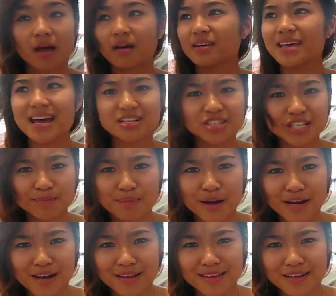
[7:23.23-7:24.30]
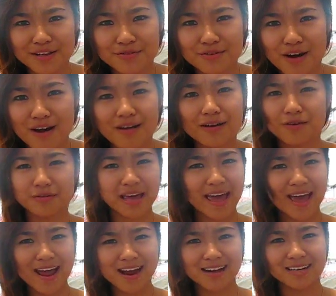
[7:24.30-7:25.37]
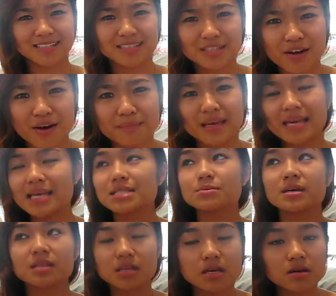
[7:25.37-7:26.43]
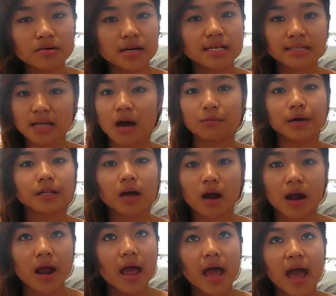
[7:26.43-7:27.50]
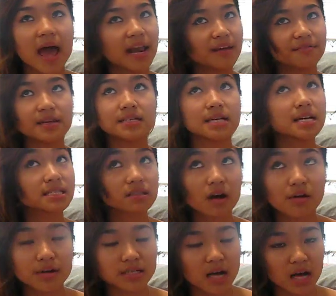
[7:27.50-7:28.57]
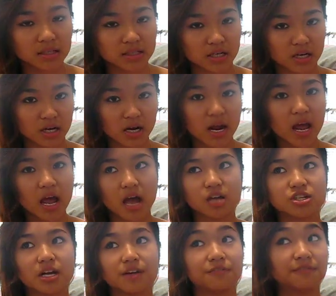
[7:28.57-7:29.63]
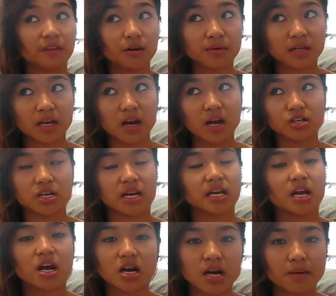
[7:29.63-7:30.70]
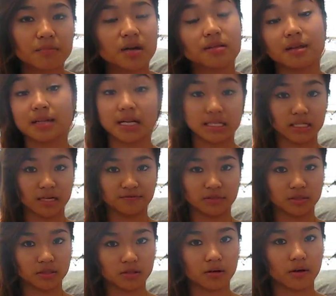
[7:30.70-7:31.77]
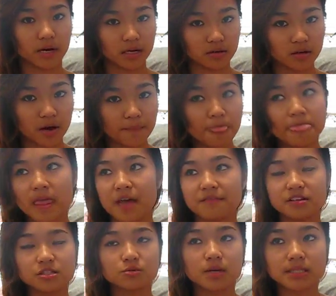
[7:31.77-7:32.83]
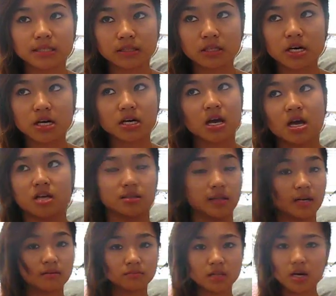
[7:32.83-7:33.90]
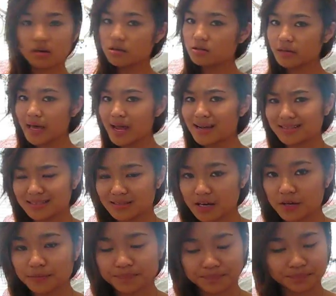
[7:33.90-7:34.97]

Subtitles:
Yeah, she's prettier than you, girl. Who cares? You know, I mean, he's with you. He's not with her. And if he does go and talk to her and try to flirt with her and try to get her number, then that's a different story, you know? If he just wants to look, let him look. Who cares, you know?